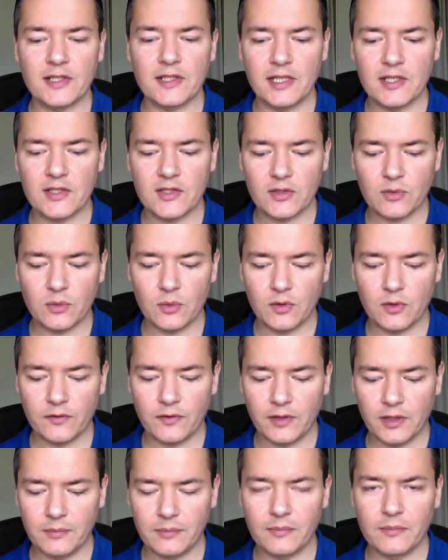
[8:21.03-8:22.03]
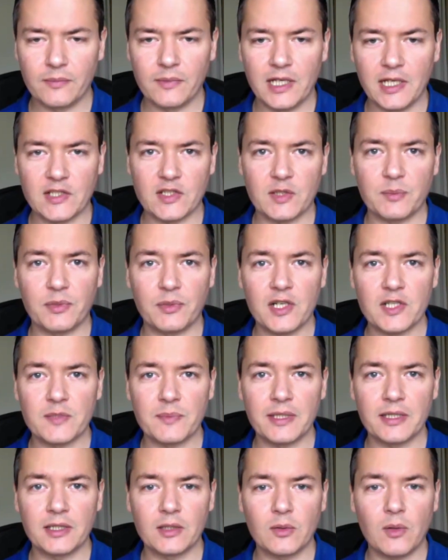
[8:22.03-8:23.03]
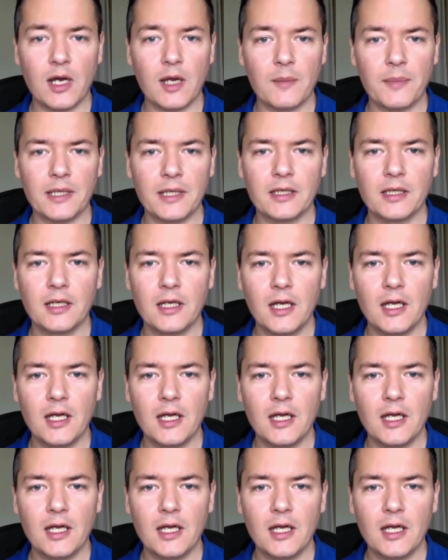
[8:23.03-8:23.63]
It's sort of it surprised me quite a bit.